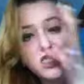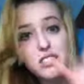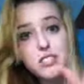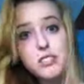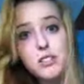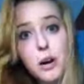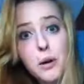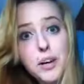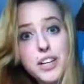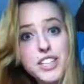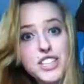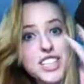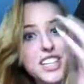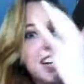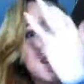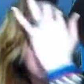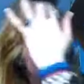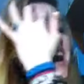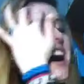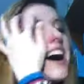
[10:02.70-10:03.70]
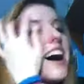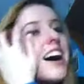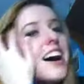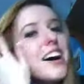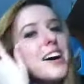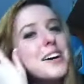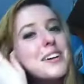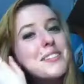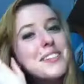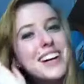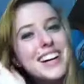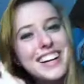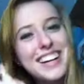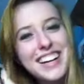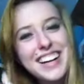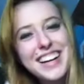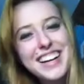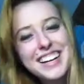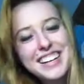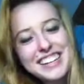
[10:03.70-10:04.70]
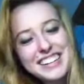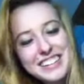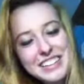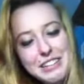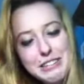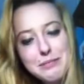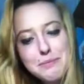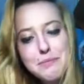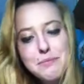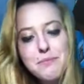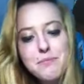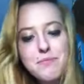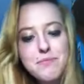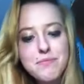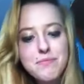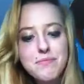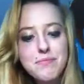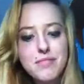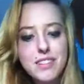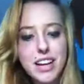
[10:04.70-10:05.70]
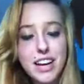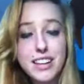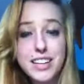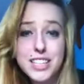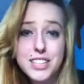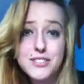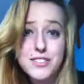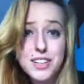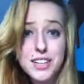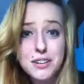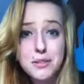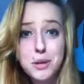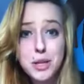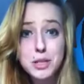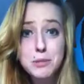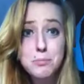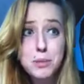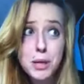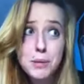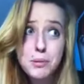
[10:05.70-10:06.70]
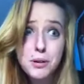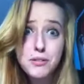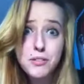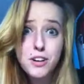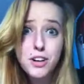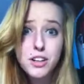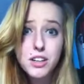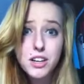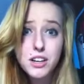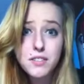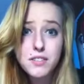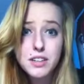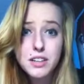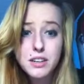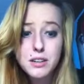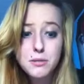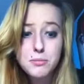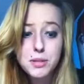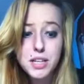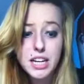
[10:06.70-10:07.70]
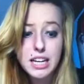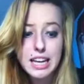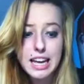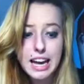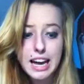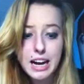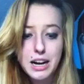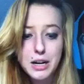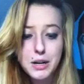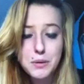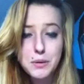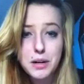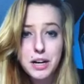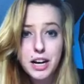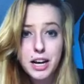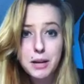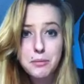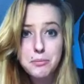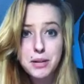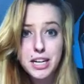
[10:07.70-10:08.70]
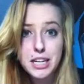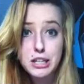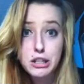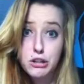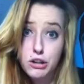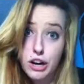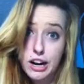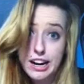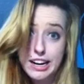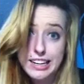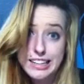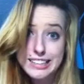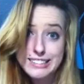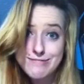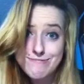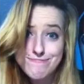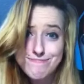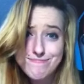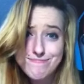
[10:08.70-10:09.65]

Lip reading: is so itchy. I think it's funny to watch people fall over, but a cow, I might cry.